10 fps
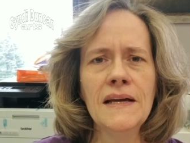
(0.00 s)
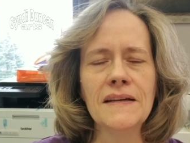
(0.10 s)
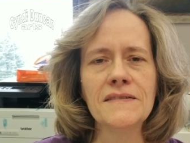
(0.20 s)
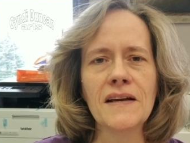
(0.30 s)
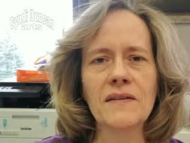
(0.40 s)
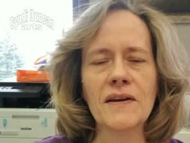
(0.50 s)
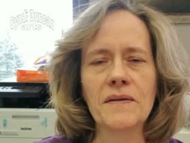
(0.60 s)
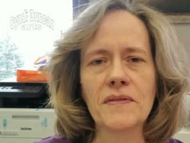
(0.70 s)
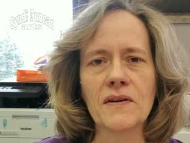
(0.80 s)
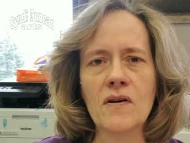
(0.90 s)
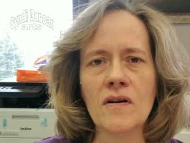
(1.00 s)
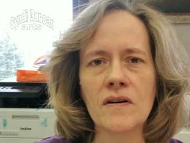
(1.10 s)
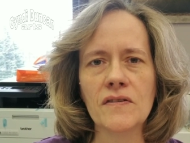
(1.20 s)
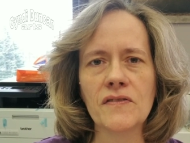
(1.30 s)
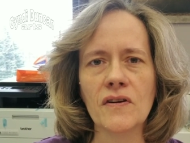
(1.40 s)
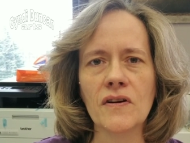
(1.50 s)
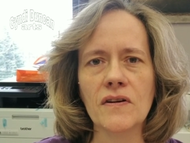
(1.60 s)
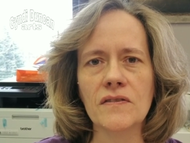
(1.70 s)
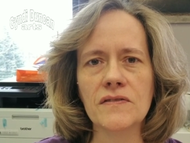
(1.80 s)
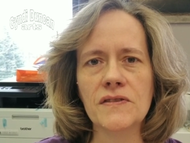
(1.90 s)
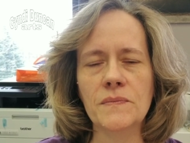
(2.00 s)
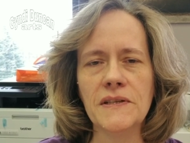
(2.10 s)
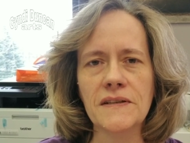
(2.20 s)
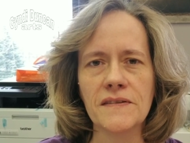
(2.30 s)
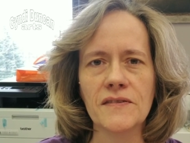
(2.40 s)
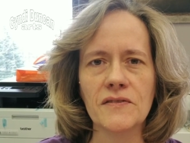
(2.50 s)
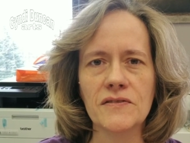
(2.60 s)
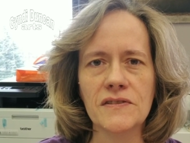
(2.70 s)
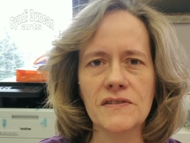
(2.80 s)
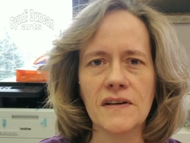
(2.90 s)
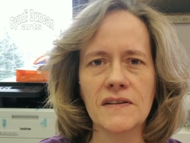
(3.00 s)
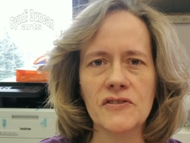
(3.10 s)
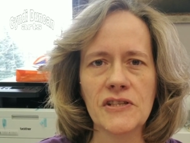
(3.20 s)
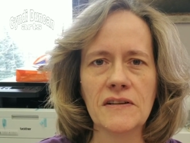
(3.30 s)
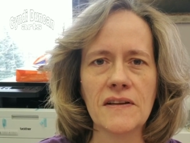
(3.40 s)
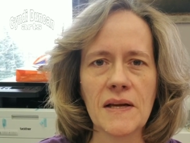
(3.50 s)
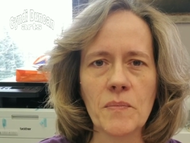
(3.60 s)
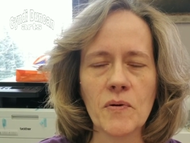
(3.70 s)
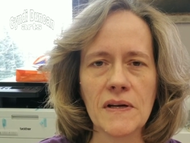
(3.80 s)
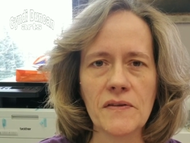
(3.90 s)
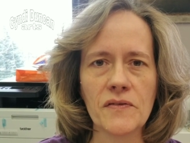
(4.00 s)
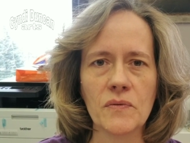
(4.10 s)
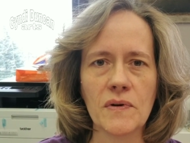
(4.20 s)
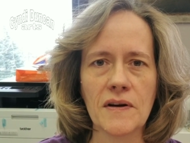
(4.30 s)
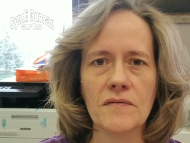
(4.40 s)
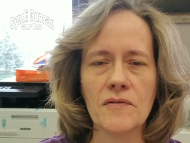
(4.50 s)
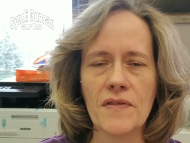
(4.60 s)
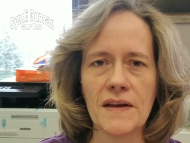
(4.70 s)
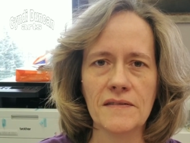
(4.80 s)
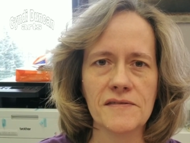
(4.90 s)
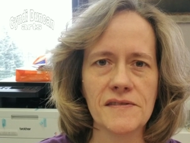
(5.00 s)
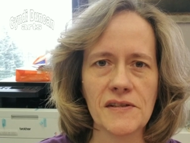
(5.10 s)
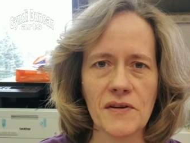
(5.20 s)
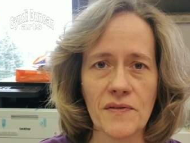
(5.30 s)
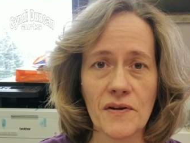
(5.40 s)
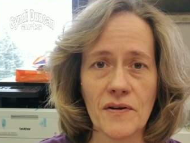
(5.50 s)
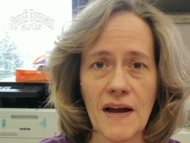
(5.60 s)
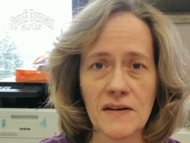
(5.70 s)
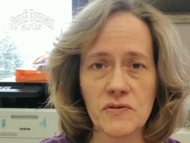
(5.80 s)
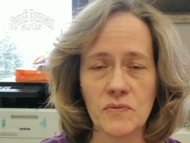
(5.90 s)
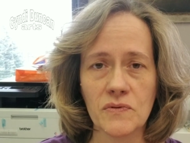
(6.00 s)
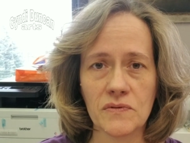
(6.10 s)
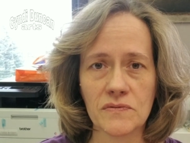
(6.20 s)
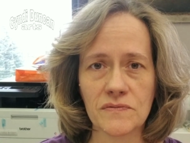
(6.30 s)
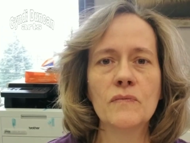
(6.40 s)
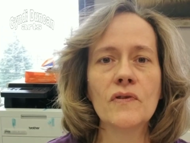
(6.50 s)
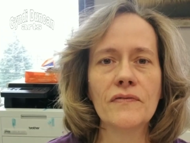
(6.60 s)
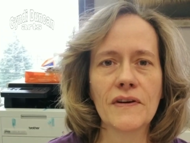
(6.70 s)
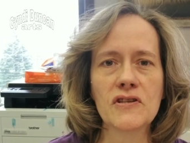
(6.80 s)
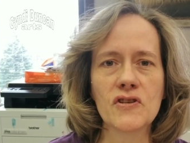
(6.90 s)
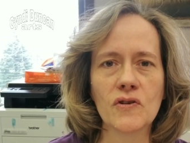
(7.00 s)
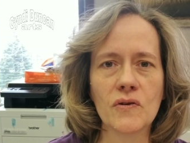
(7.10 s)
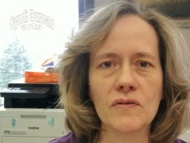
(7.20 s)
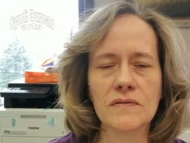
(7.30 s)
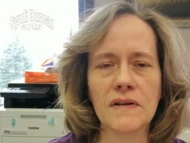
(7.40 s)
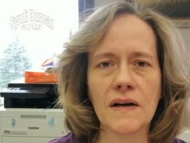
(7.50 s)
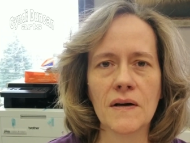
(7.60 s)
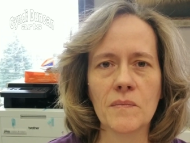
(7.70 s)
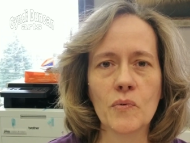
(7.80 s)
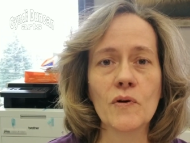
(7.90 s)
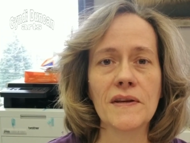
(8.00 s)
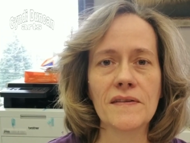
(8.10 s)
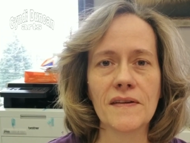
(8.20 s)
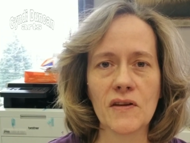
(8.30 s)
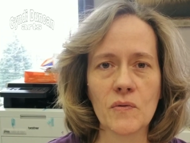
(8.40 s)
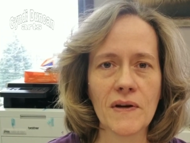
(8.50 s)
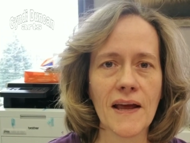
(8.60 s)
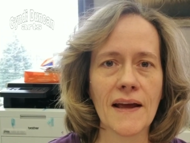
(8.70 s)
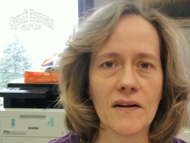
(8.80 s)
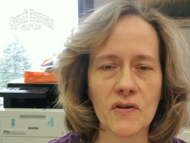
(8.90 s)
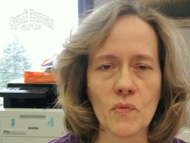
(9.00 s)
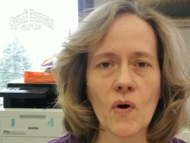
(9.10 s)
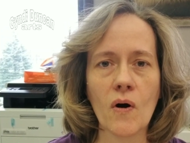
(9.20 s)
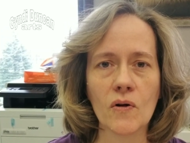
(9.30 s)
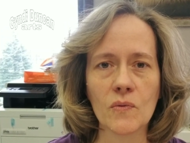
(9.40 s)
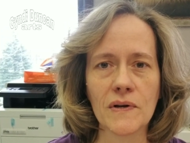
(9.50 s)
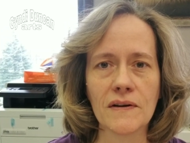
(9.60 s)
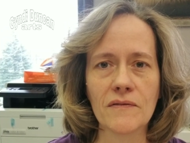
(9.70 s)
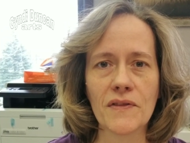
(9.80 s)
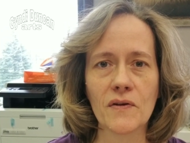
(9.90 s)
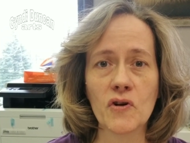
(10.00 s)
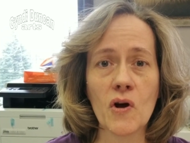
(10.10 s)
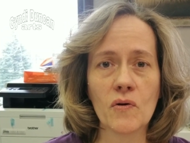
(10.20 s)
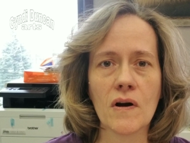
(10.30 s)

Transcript: it's not like the cards are to be considered uh, giclée prints or whatever things, you know, that are actual professional um, prints that you would hang on your wall or whatever. They're note